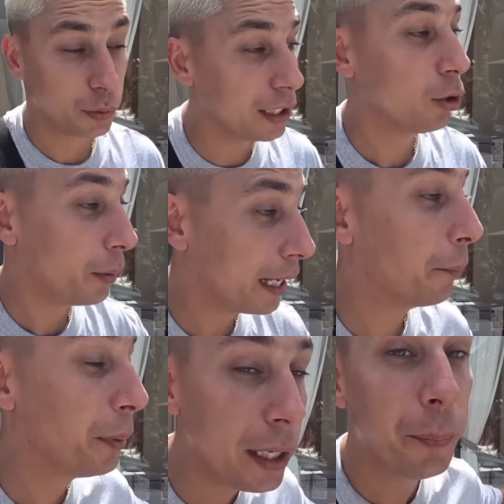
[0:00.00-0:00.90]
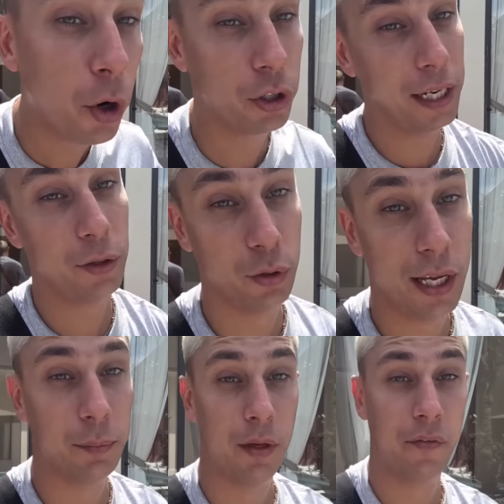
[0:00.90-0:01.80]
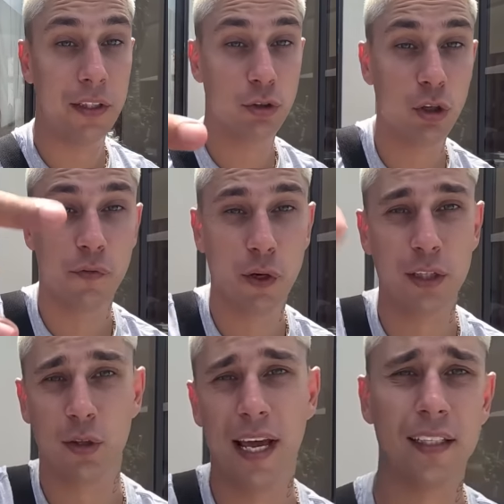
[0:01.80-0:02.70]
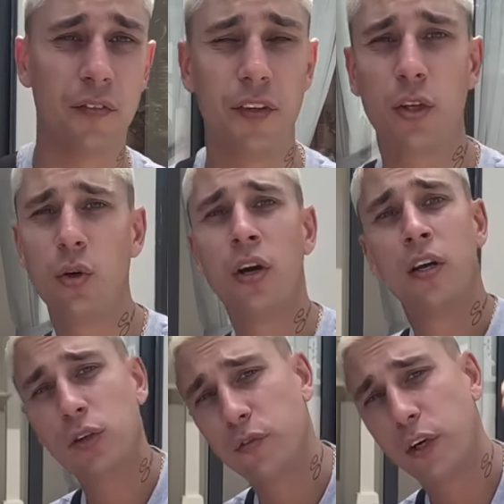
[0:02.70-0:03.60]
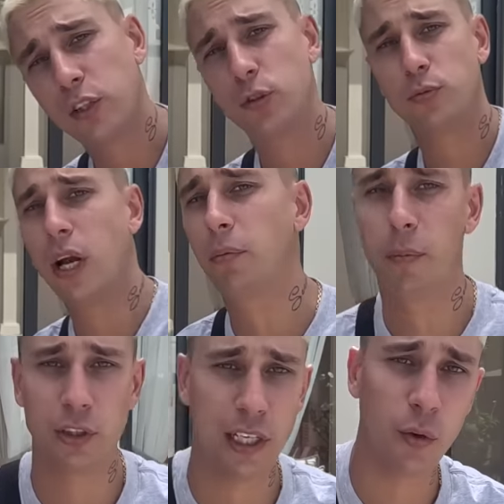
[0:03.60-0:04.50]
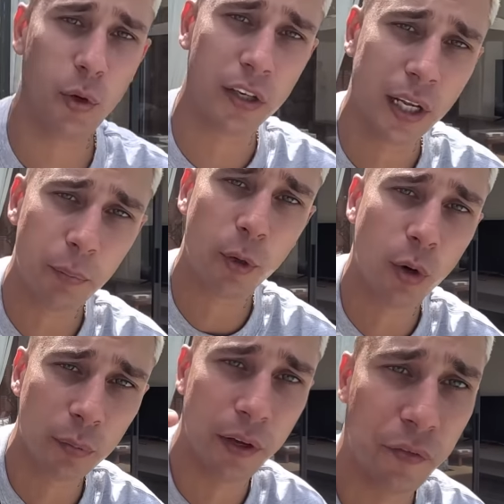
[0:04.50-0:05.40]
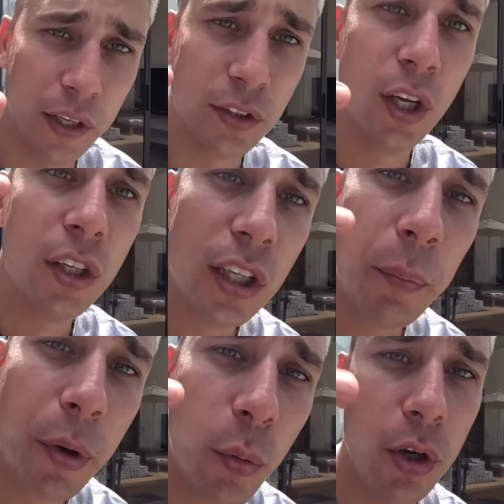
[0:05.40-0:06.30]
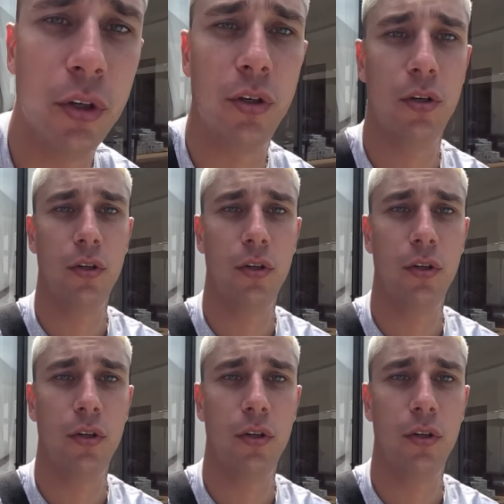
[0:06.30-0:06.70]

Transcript: we need to make a big party here tonight, my friends. Don't forget to like the video. Don't forget to subscribe on my channel. We are number one, my friends. Number one.